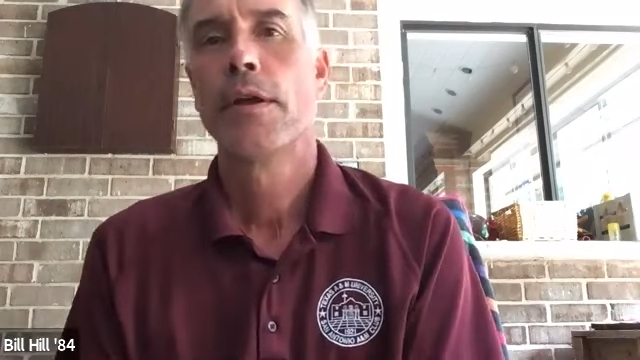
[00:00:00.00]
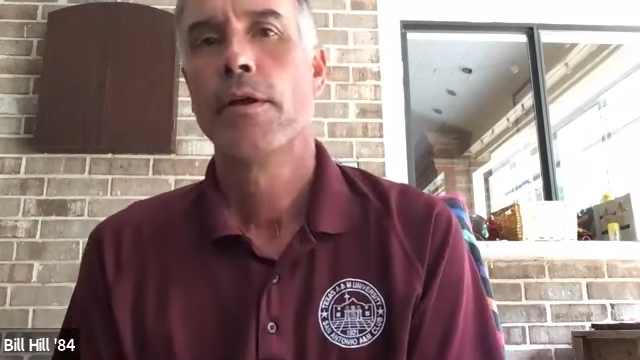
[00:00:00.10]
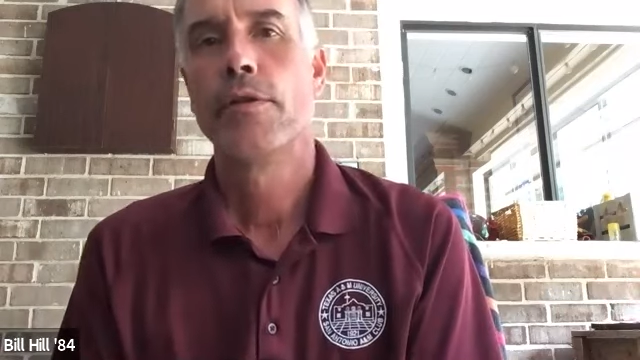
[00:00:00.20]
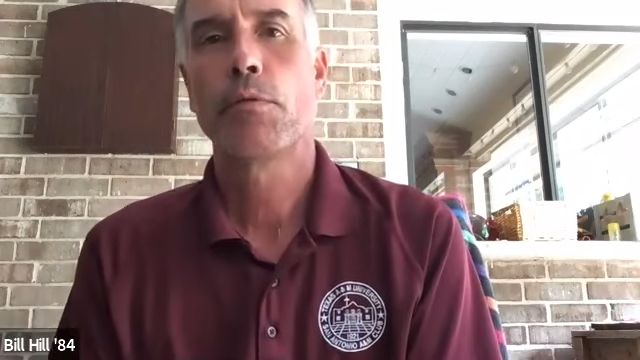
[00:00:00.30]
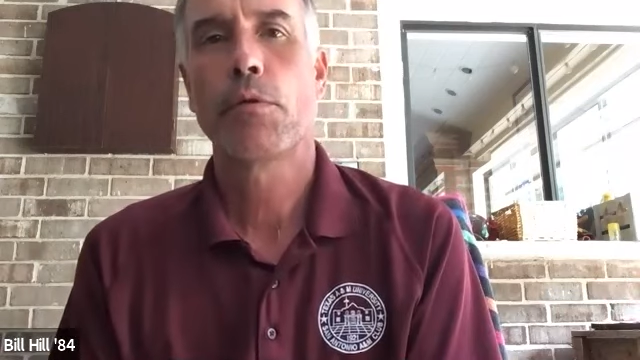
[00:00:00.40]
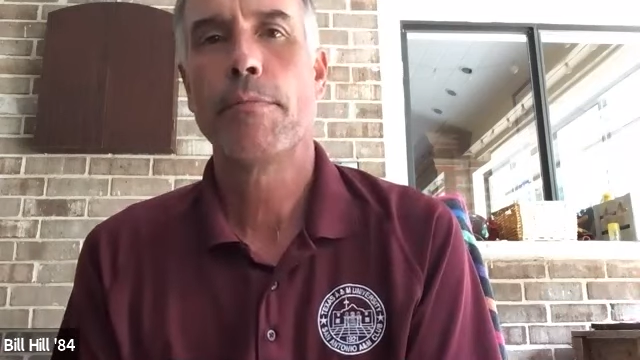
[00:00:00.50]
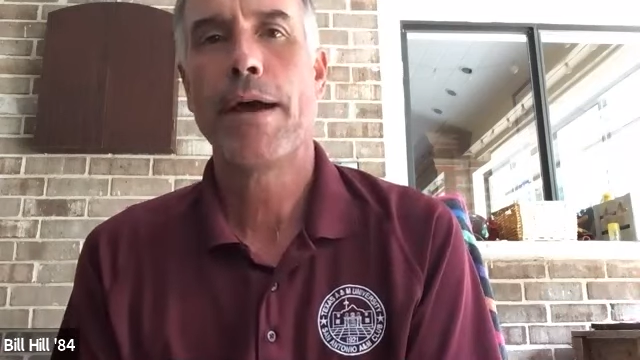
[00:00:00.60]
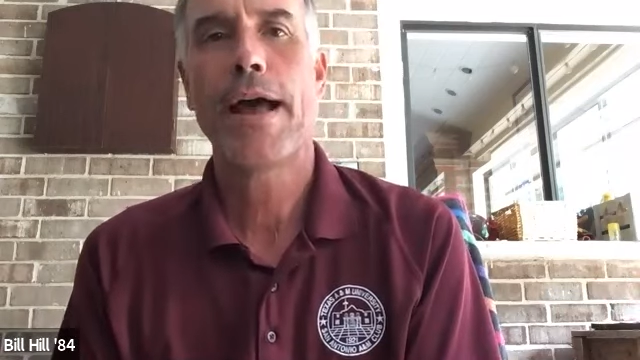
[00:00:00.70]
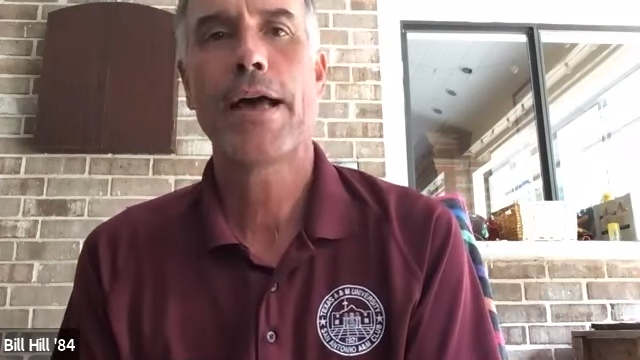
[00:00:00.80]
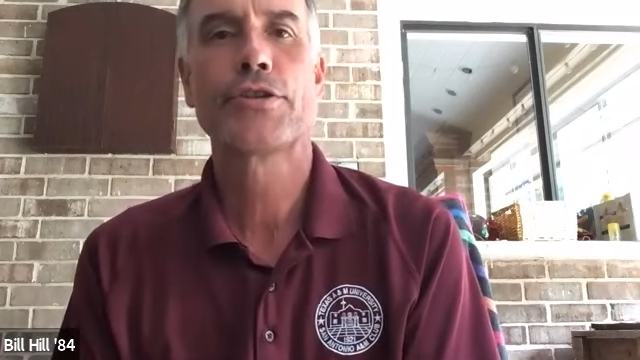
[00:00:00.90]
There were
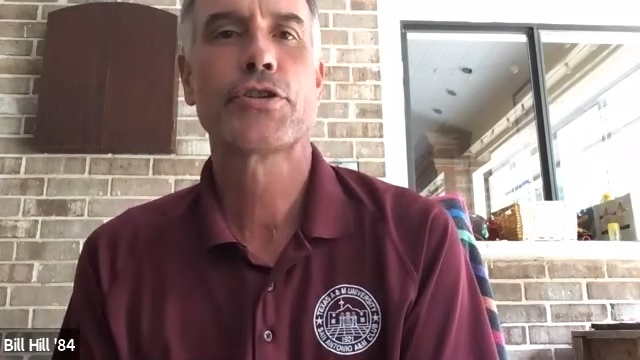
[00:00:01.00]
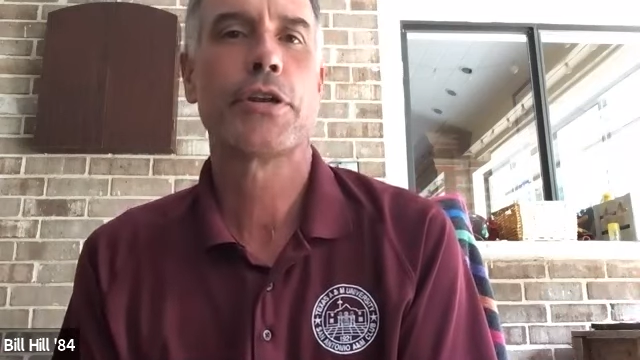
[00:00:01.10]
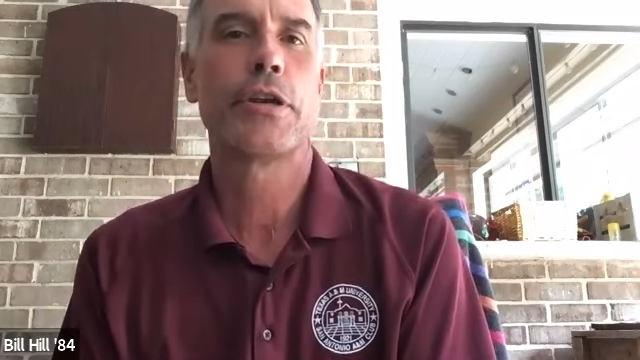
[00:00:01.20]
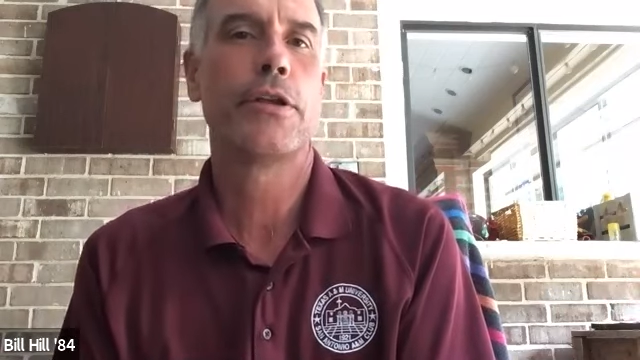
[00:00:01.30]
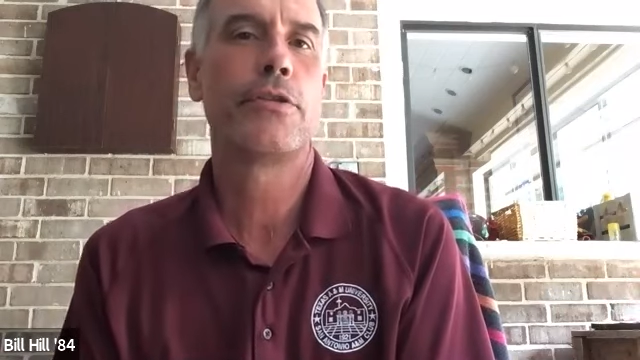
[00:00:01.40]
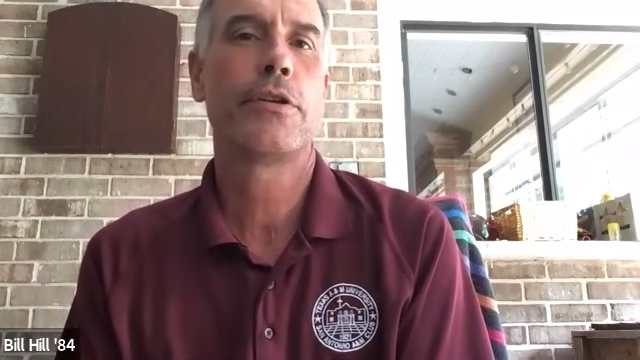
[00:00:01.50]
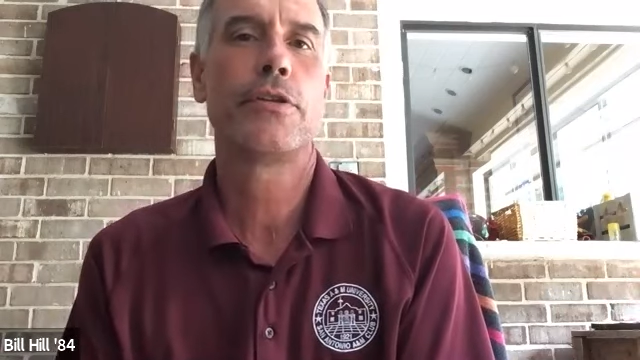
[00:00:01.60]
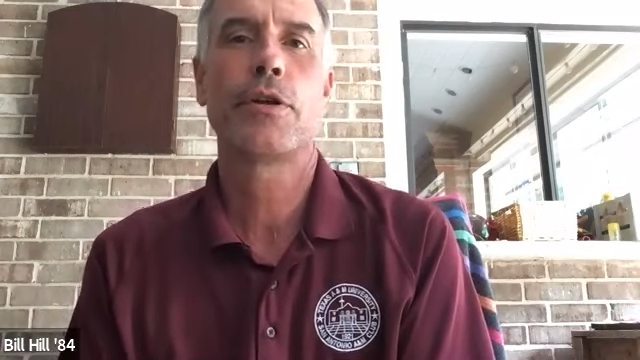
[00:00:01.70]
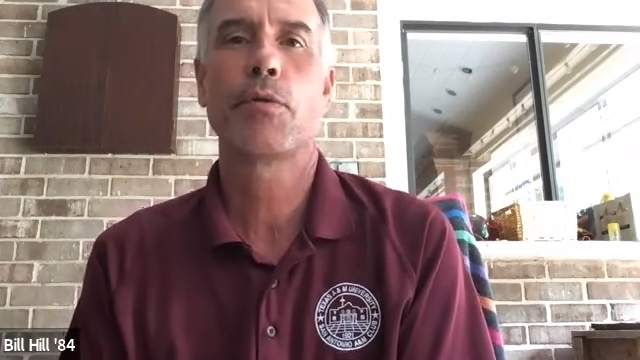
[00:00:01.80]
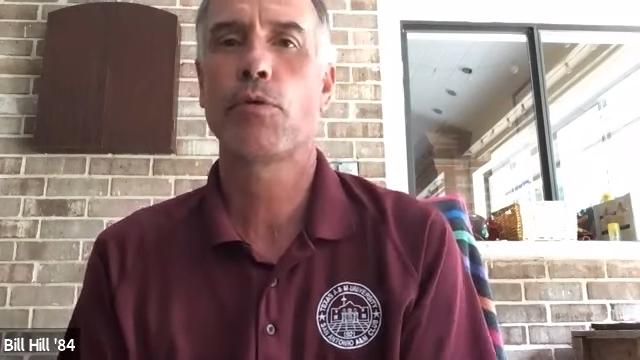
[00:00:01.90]
masks, and
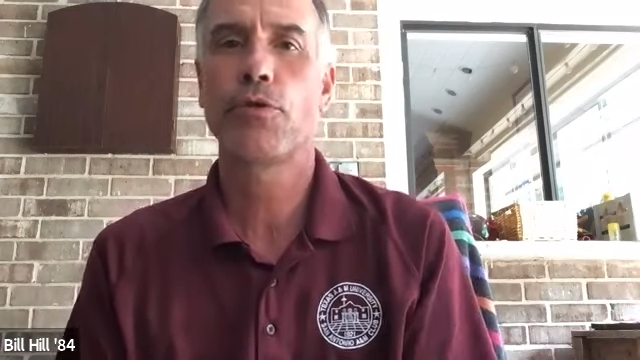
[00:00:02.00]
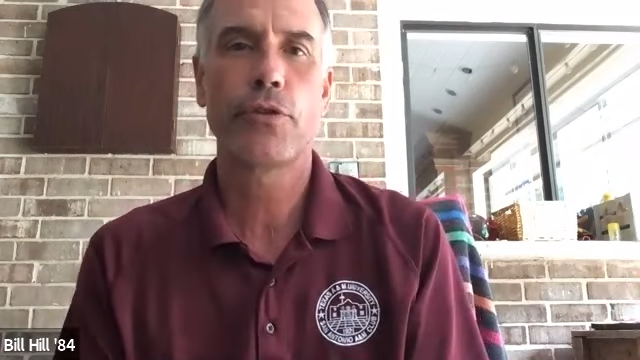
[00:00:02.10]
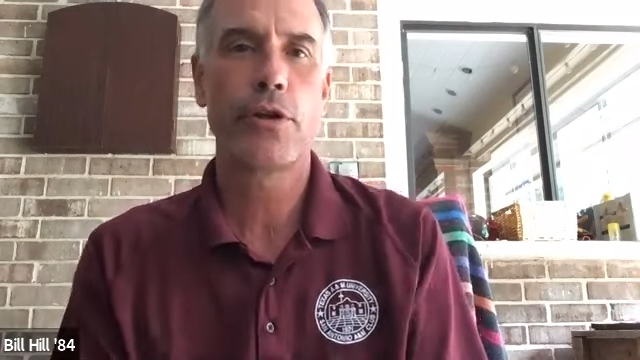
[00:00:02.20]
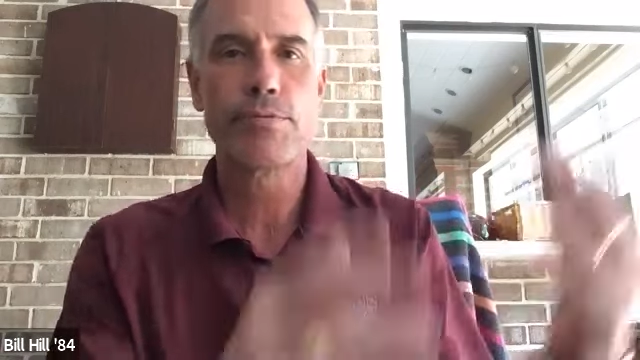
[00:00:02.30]
then there was